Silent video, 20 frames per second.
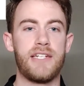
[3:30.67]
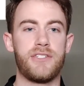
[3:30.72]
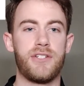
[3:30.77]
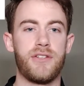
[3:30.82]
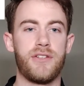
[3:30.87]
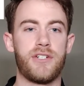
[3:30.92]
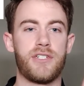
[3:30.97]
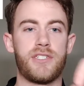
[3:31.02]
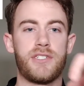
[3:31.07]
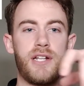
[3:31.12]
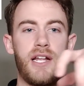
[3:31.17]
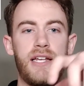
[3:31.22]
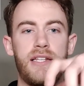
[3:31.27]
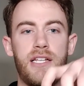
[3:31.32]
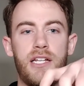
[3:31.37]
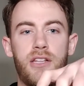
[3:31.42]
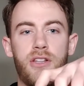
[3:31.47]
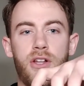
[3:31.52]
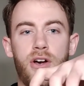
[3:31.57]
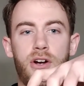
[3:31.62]
and so they're
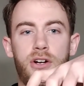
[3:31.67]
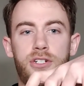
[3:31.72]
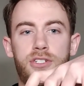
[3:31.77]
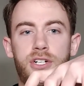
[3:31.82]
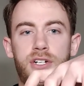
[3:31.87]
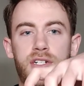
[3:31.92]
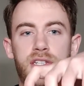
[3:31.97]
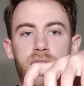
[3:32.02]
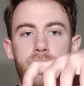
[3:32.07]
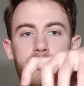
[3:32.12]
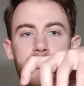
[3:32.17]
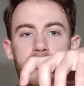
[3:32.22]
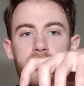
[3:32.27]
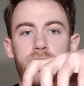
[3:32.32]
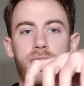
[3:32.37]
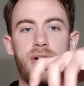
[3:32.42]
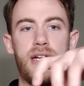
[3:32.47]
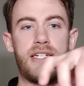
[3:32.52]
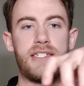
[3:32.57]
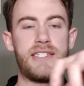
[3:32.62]
slightly larger in the
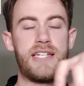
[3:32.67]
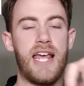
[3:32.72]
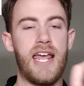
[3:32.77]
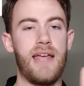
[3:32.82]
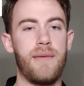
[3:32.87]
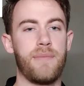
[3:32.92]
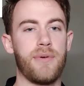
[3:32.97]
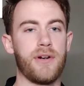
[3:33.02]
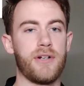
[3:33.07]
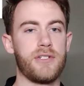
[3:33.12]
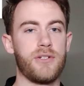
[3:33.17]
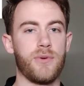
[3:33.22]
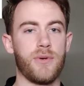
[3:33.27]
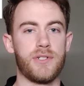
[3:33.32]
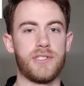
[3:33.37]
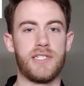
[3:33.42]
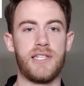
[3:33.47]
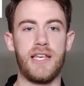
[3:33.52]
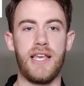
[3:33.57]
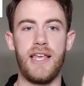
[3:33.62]
middle and taper
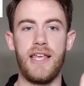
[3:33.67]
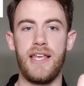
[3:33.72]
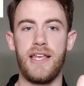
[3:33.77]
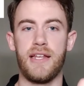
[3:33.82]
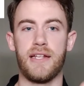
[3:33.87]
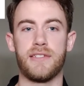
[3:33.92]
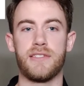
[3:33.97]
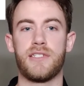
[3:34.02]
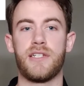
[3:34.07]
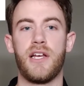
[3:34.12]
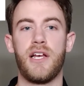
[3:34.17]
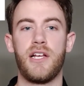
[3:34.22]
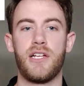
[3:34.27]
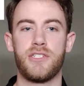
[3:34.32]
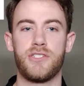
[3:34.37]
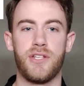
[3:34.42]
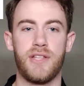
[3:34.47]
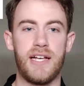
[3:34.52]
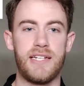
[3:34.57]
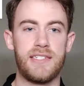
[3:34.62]
towards the ends.
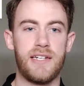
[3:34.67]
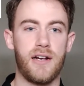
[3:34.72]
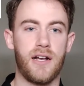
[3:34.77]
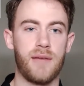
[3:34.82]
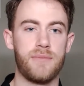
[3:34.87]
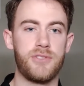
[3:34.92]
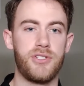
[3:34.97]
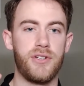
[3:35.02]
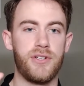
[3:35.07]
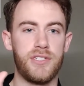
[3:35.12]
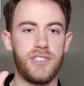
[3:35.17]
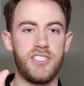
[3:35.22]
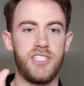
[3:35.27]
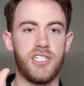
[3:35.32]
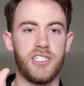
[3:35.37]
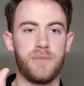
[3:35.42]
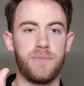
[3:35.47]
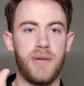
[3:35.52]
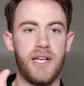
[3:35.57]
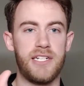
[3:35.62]
So that's how comes you can
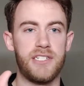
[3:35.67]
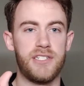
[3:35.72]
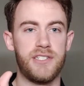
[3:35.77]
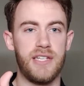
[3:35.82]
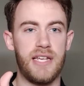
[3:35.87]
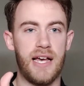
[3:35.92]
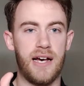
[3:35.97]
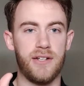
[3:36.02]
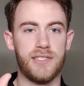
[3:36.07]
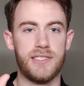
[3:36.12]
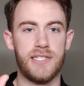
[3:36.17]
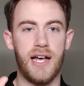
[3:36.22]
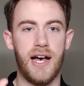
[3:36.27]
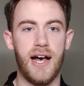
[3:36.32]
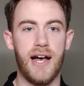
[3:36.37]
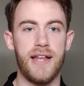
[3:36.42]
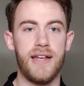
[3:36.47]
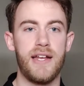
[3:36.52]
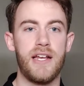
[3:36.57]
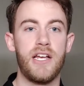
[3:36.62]
just pinch the
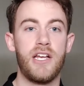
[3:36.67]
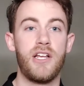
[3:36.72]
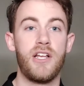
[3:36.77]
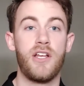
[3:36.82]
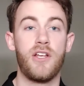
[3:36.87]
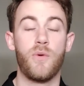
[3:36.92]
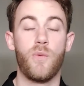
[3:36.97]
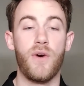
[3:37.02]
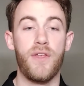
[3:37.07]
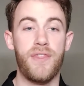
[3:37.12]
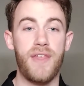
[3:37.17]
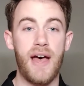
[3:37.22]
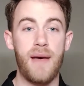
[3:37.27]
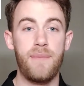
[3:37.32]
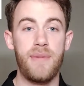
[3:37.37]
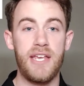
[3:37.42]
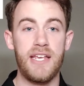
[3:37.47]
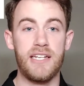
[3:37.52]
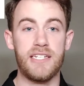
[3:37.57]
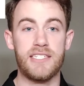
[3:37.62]
outside. With
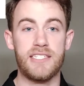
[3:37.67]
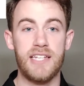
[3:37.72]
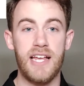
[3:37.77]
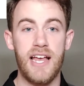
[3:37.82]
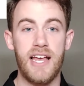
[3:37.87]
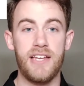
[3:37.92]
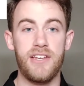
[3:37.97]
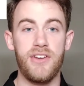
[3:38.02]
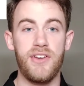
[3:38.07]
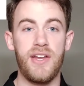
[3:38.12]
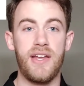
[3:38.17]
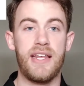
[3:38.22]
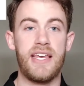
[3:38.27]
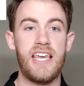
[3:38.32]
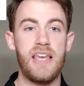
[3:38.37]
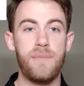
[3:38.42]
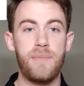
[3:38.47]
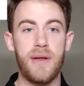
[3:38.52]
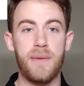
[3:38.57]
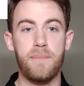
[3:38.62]
that being said, you need to
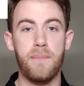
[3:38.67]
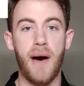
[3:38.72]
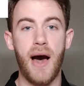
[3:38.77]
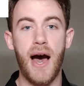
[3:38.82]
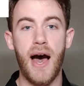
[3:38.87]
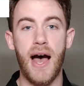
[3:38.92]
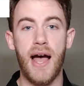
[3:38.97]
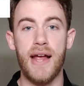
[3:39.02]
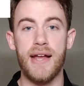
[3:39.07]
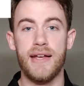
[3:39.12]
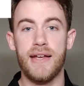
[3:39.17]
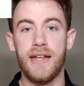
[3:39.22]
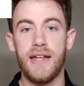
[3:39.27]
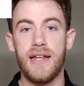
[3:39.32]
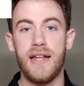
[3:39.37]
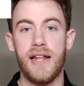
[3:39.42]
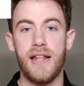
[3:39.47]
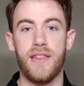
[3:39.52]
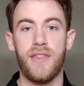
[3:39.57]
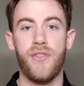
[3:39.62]
keep in mind
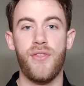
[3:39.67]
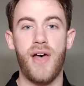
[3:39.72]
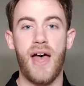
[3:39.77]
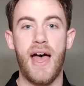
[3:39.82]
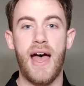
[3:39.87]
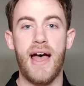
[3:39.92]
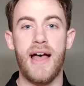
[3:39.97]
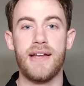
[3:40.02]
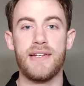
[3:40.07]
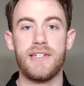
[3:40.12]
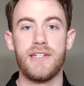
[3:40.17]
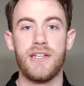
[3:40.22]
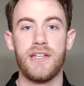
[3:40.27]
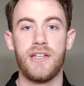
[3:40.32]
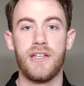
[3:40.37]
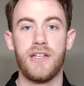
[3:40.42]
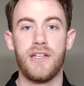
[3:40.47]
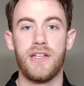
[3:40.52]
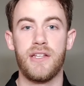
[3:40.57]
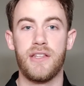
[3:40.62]
that
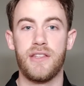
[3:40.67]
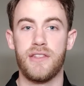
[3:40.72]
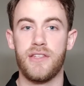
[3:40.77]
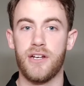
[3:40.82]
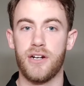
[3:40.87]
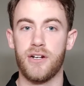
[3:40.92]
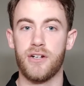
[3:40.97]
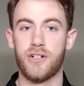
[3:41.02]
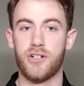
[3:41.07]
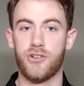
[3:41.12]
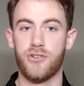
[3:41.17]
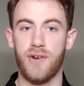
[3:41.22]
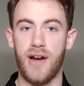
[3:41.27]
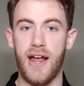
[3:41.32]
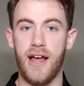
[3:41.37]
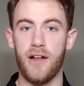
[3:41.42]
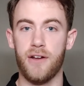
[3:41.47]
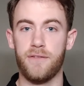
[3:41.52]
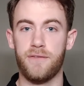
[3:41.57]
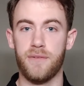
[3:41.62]
they're
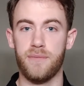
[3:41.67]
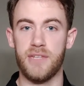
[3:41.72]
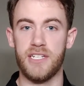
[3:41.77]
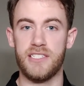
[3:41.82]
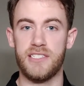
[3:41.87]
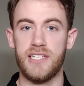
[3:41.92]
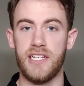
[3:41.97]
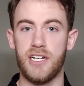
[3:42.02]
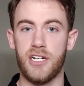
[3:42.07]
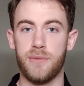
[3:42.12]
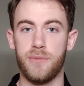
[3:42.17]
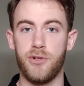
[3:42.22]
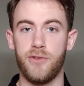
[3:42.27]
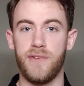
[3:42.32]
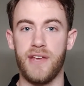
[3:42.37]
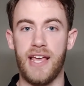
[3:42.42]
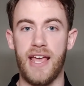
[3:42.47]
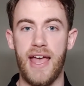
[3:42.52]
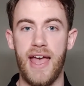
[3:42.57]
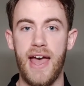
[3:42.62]
crowned from the center
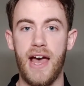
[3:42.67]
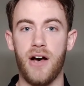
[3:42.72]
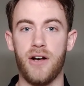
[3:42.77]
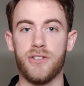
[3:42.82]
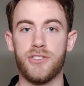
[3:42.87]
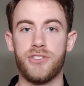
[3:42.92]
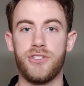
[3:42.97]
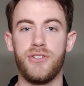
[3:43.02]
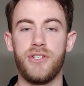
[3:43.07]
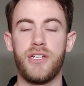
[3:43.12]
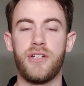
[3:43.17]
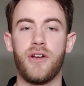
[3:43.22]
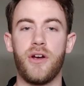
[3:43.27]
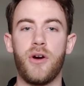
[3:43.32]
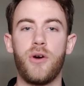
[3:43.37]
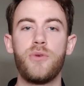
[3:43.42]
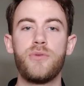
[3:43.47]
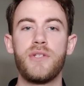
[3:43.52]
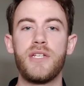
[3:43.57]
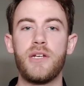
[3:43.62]
moving out, so you can
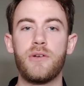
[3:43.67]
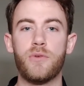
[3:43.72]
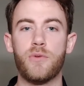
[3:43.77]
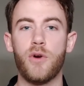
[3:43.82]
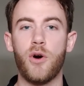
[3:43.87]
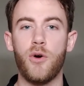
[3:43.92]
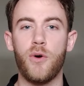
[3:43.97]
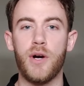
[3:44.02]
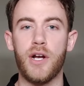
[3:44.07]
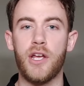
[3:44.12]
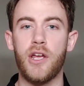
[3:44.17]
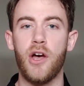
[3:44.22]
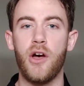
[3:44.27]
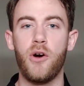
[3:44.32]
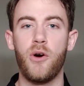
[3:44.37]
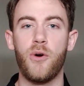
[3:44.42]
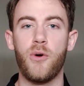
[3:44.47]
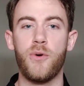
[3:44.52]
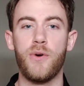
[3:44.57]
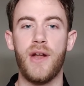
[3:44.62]
only roll a
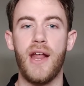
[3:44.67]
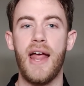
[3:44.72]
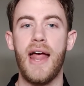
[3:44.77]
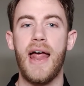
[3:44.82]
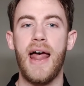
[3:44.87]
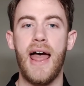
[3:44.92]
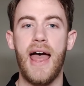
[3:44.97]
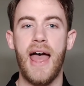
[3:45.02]
cone